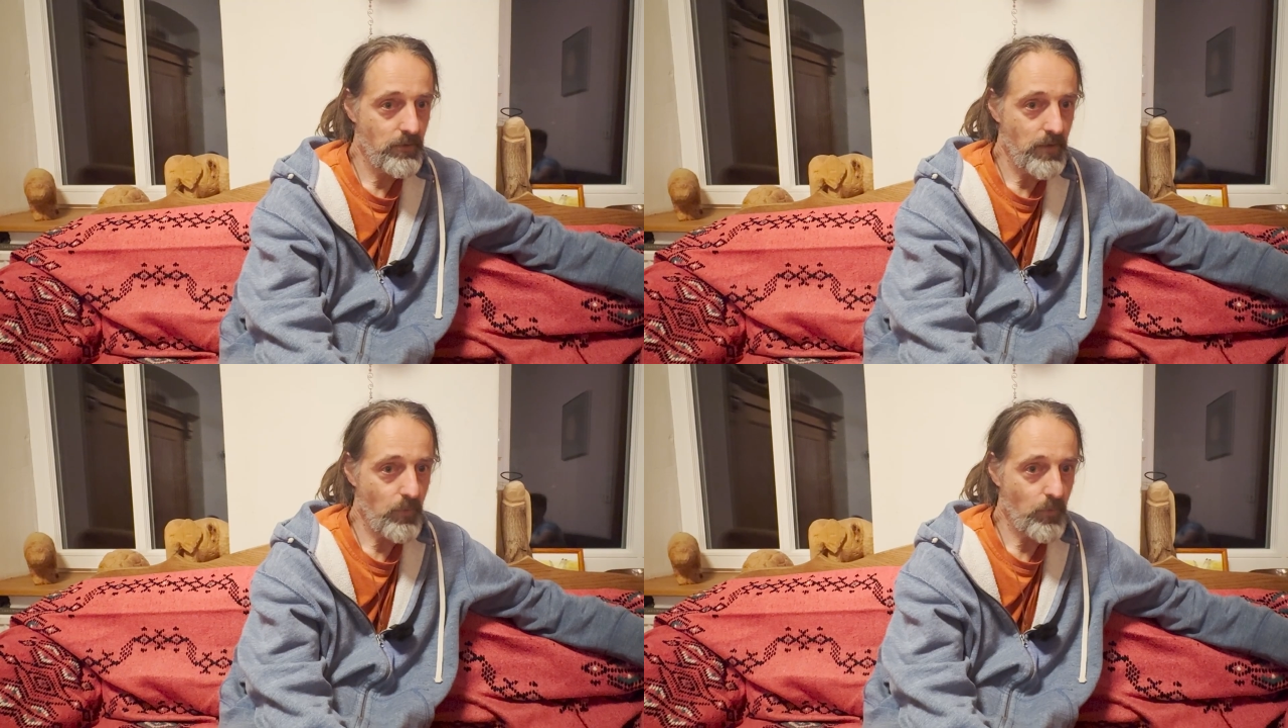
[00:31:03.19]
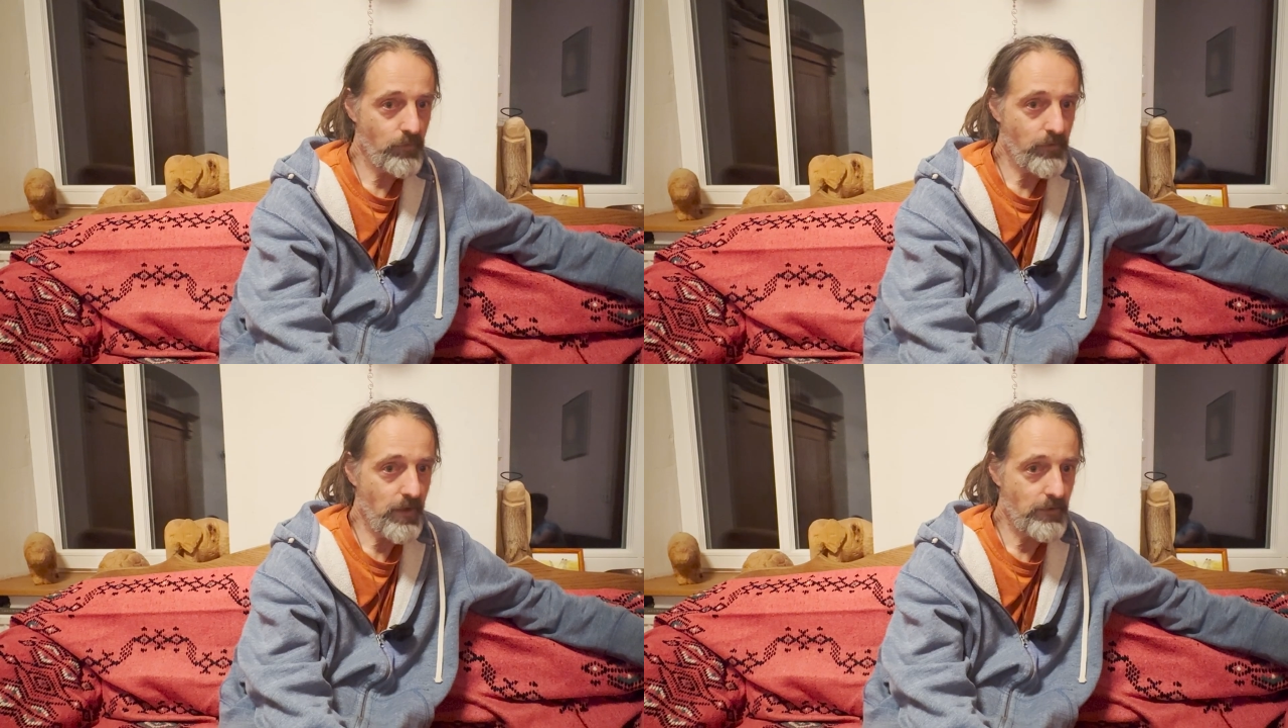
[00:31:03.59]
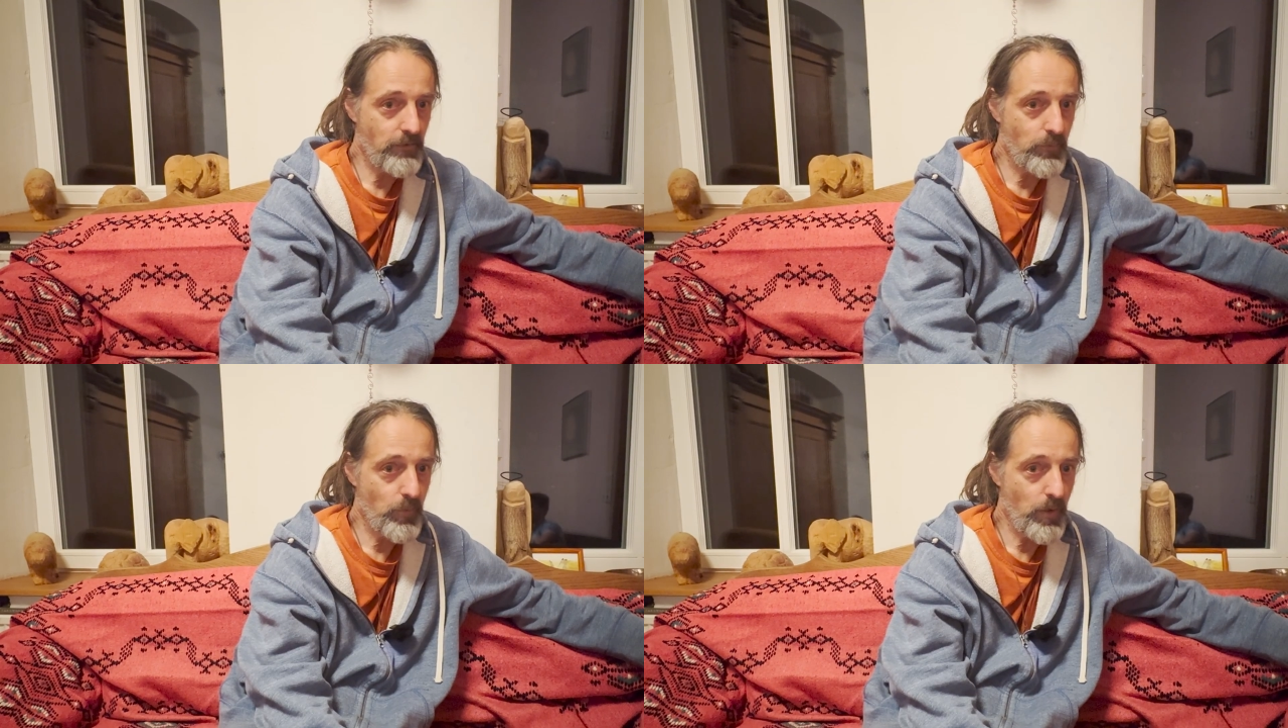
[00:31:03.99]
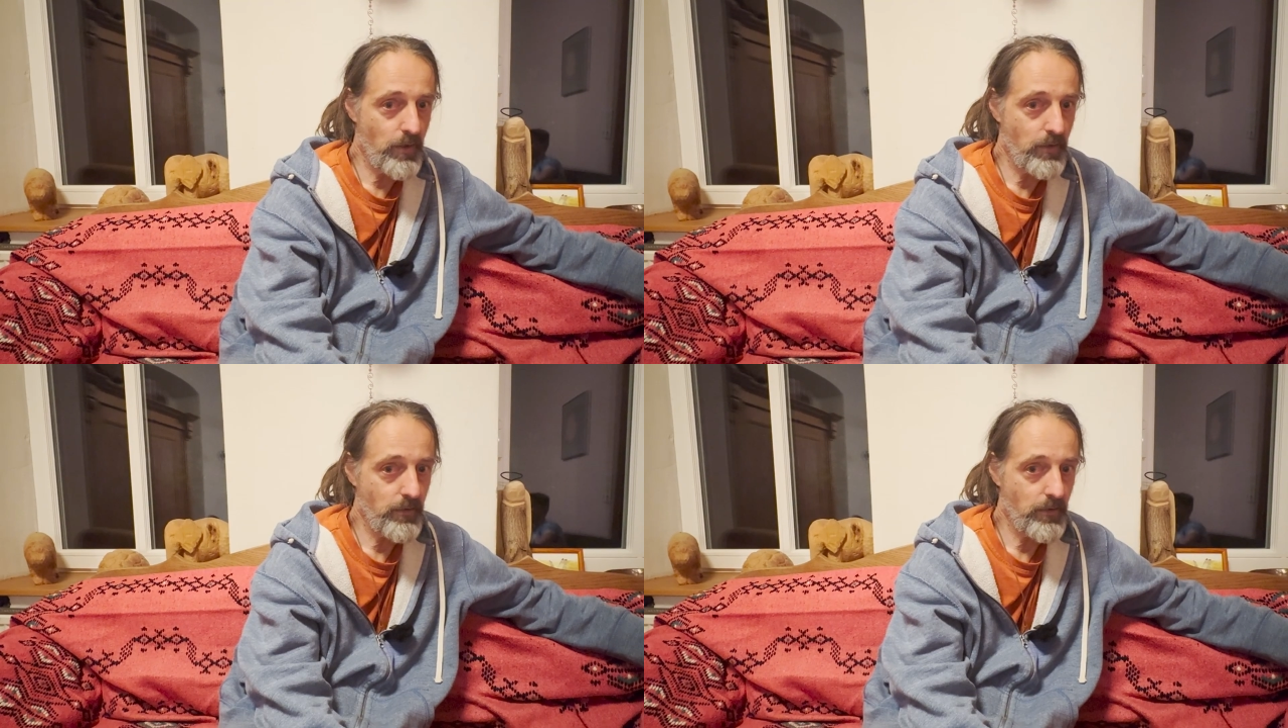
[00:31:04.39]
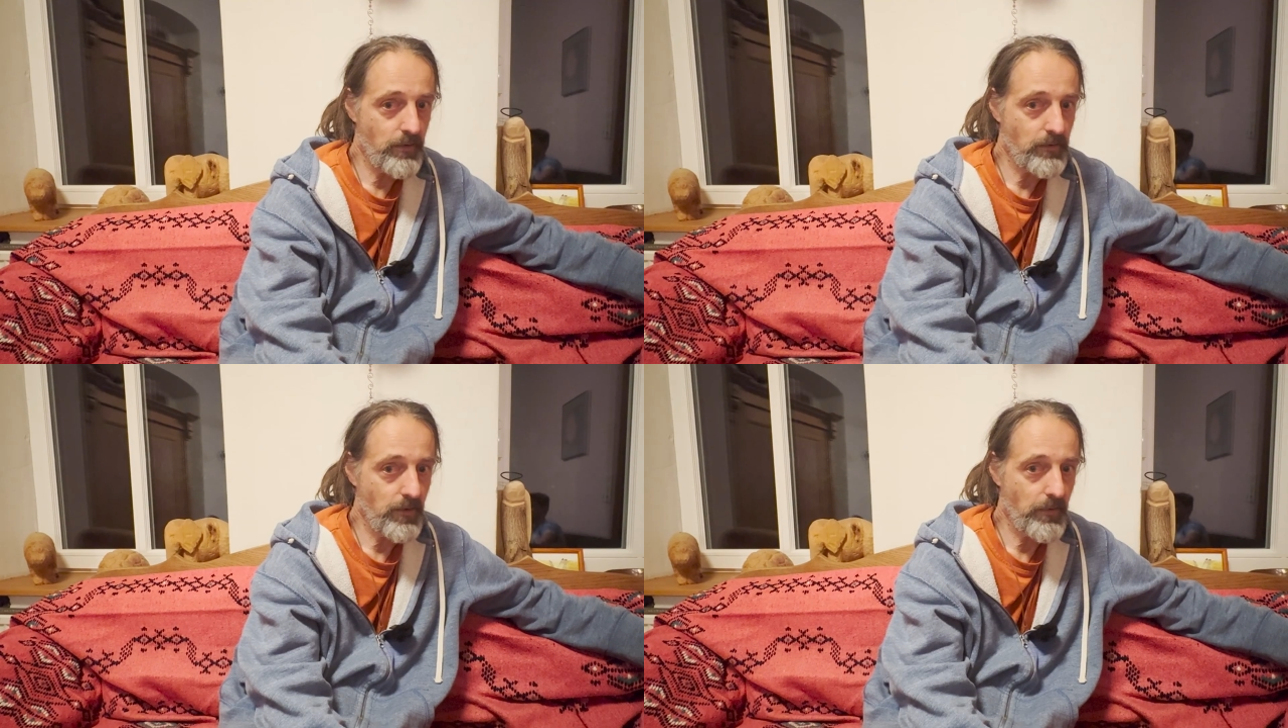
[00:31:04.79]
I was kind of
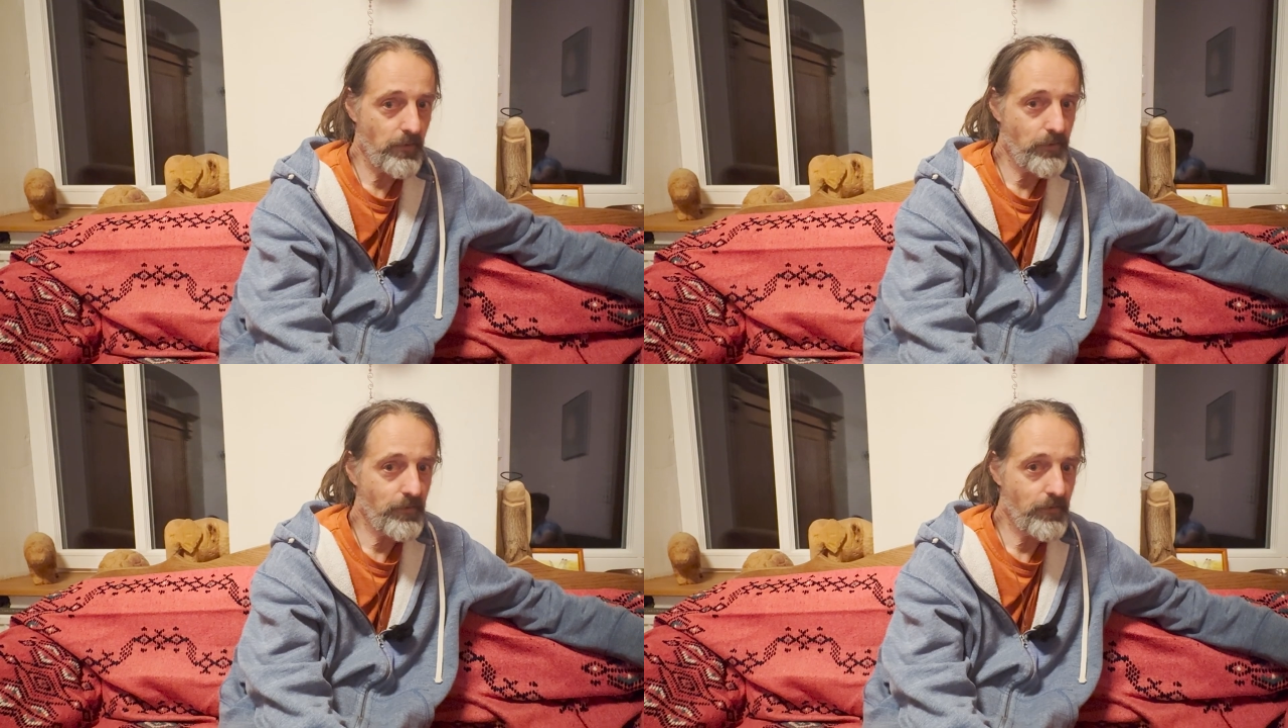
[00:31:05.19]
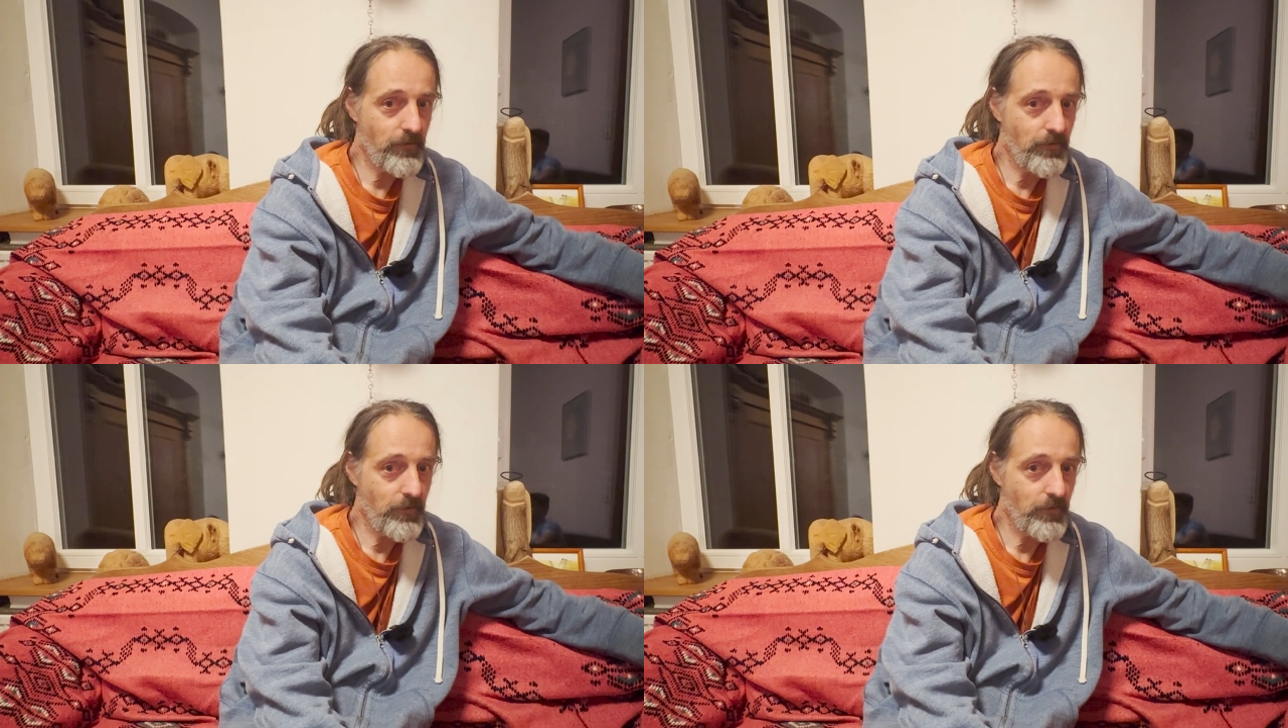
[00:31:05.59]
in this